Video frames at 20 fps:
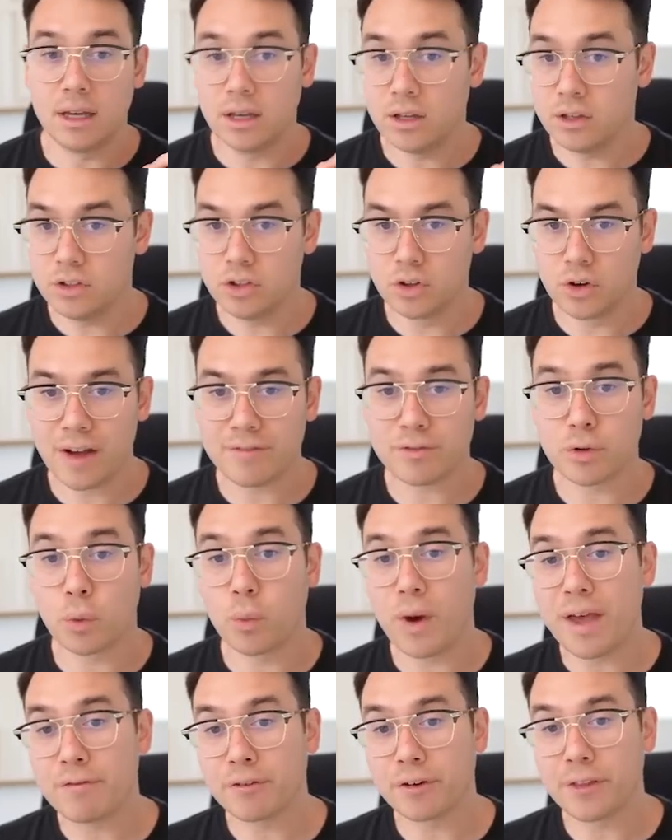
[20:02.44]
you have to
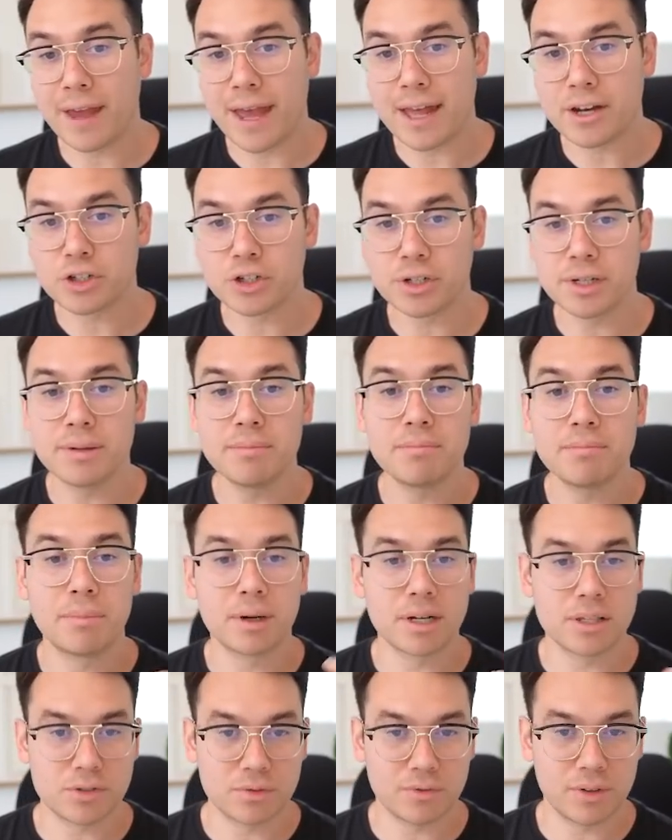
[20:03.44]
wait for the entry, but
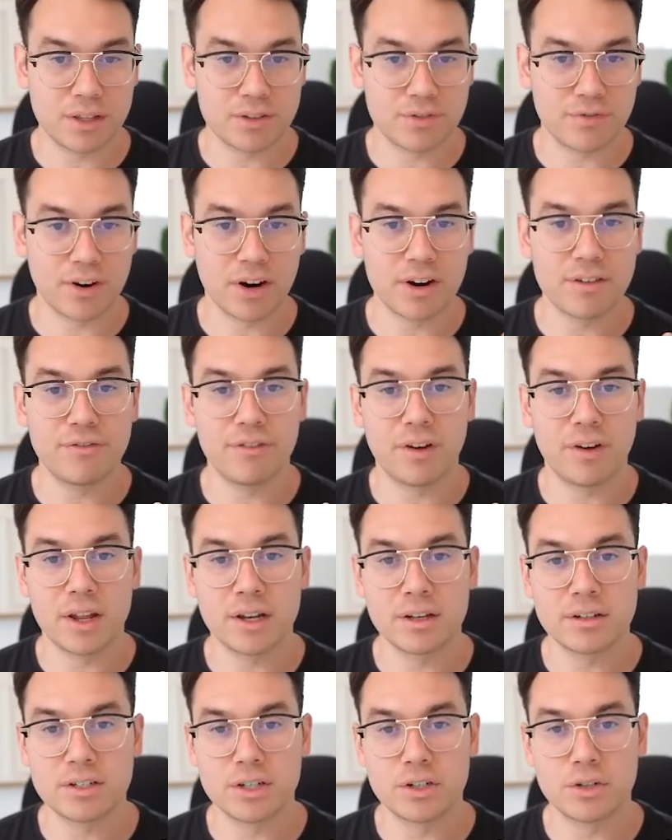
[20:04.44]
it's very
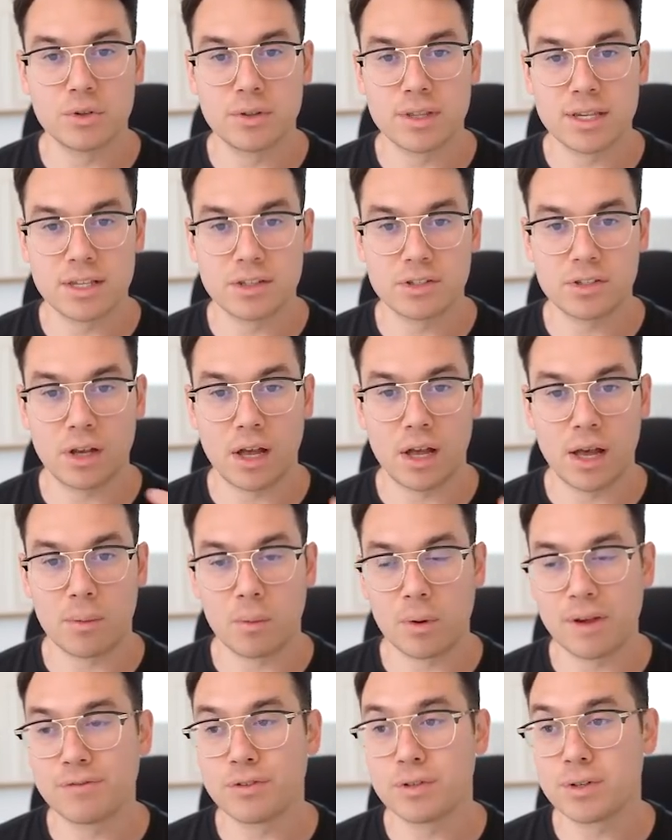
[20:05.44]
fun to do these
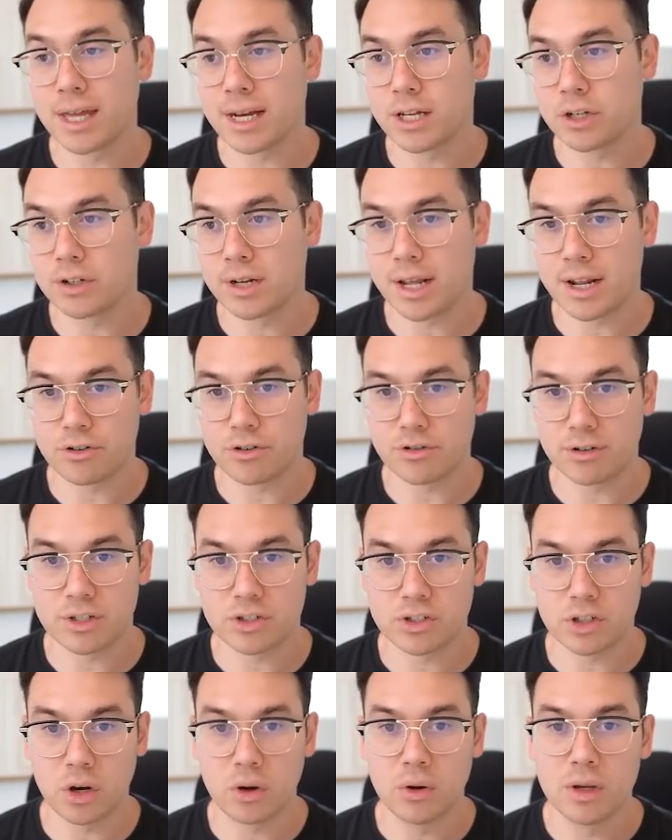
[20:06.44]
if you get a good entry.
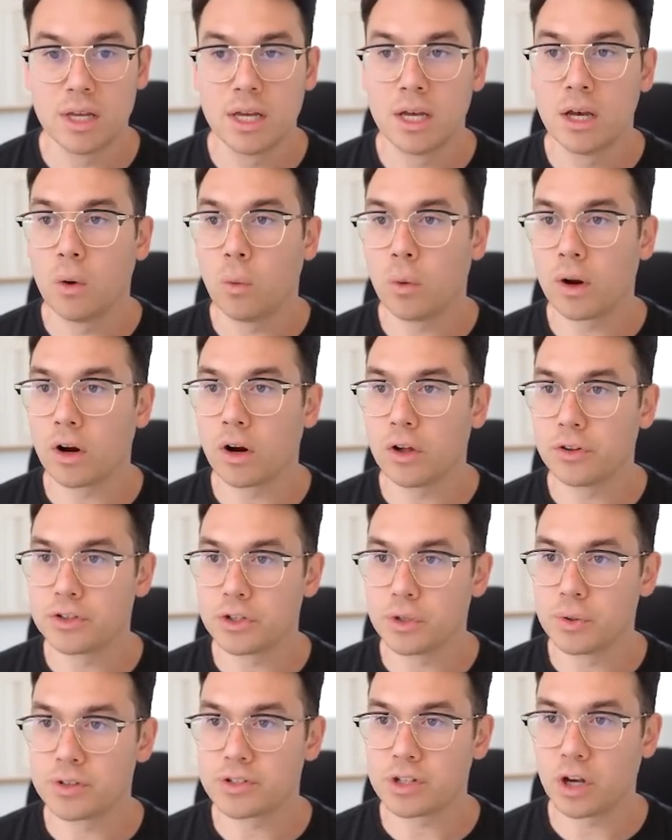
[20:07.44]
So what I'll do is